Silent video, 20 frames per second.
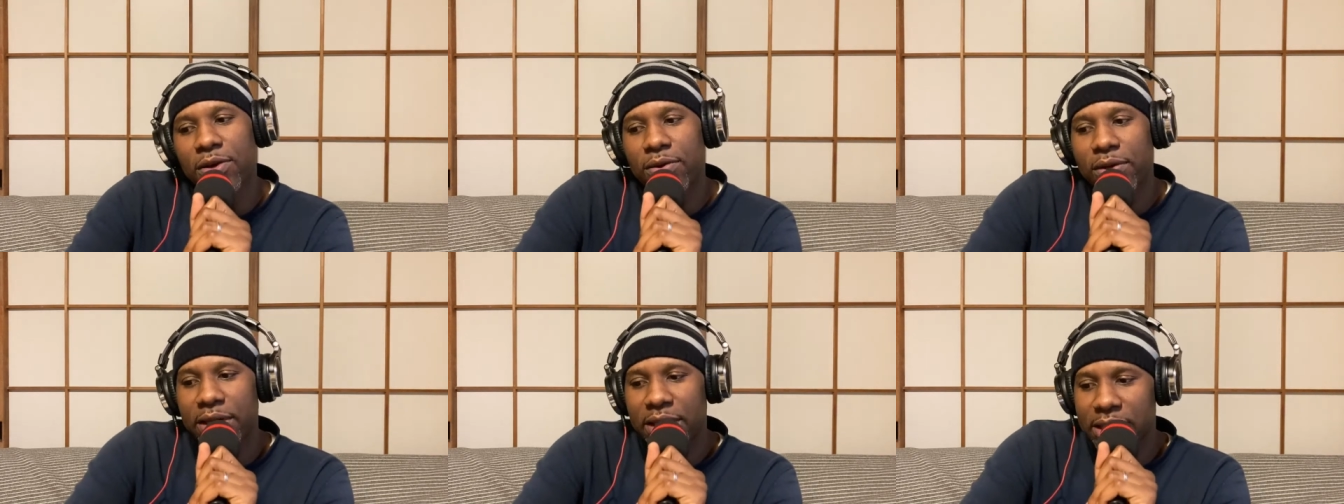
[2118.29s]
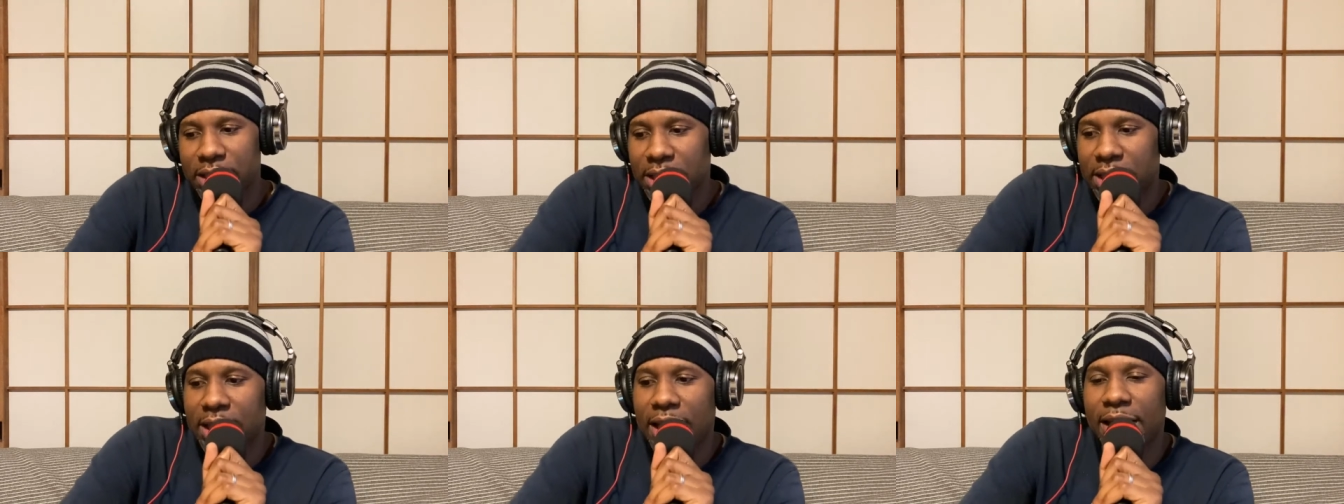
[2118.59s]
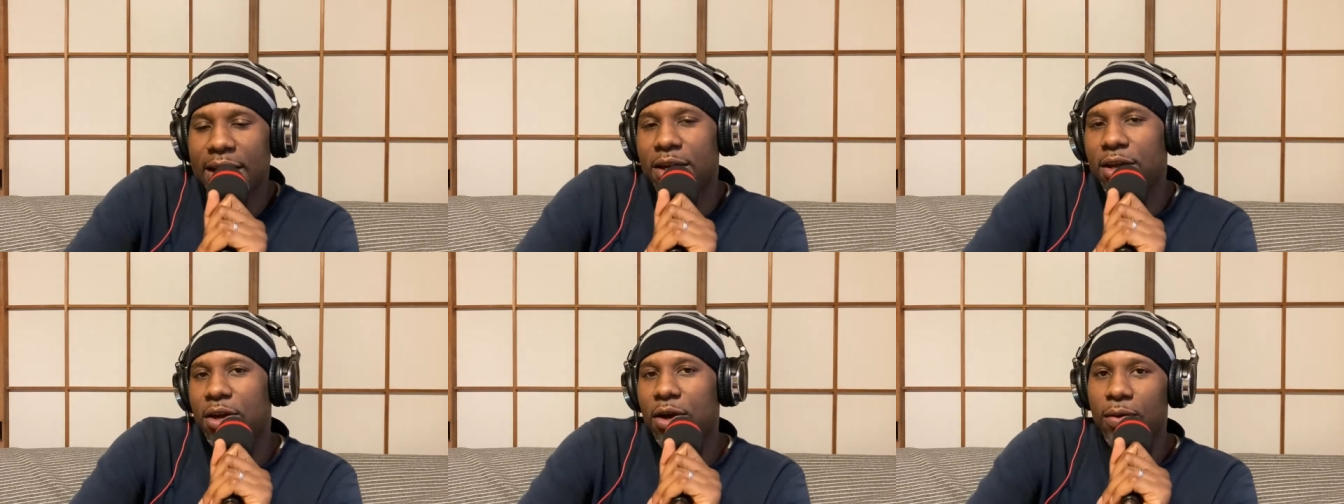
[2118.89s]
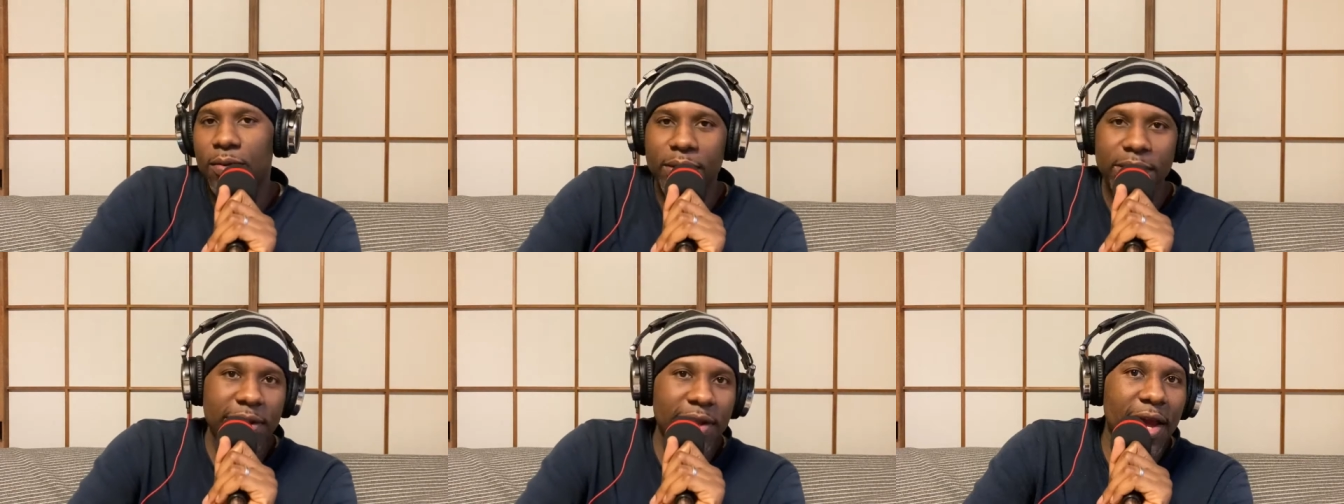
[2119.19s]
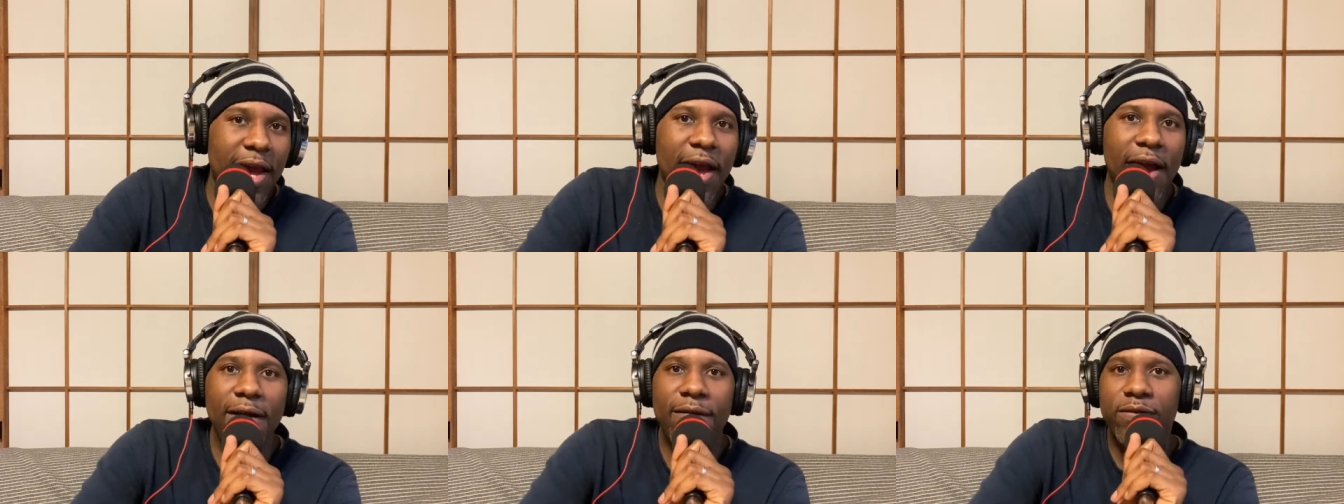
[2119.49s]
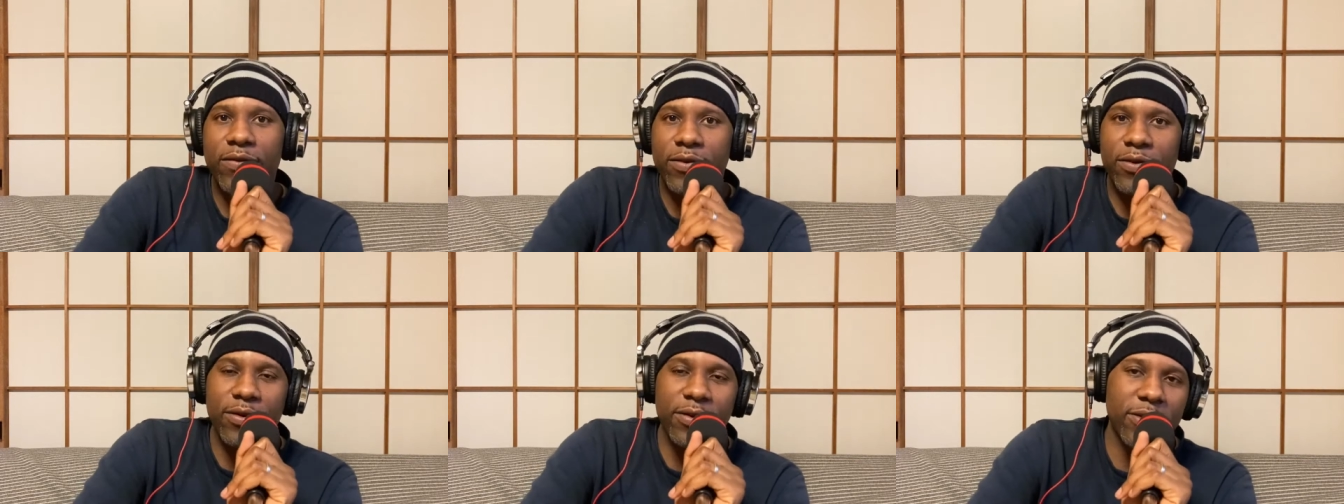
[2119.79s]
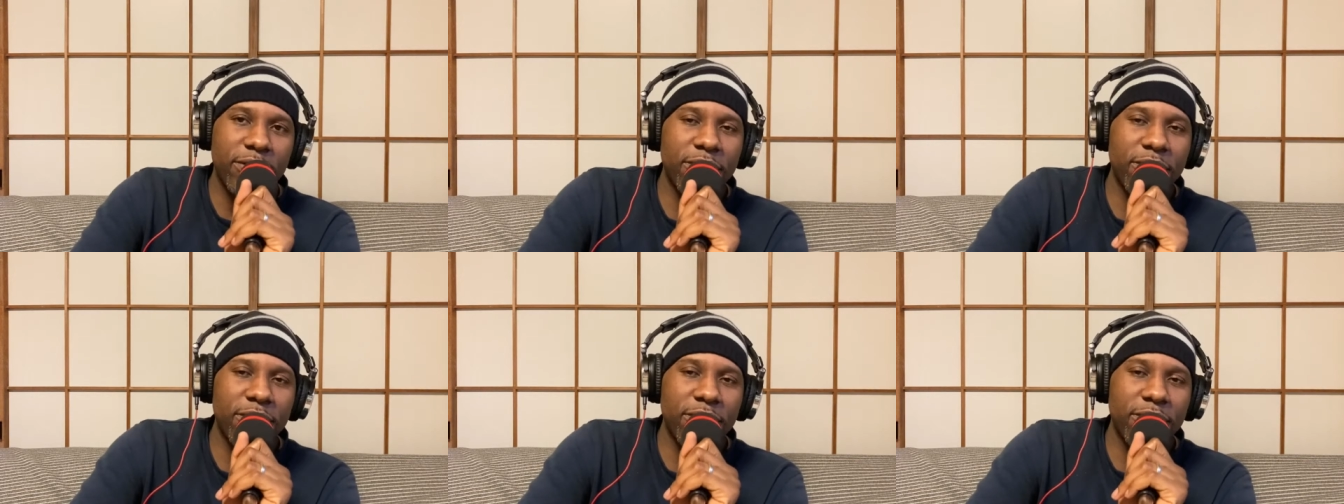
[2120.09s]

get the night going after,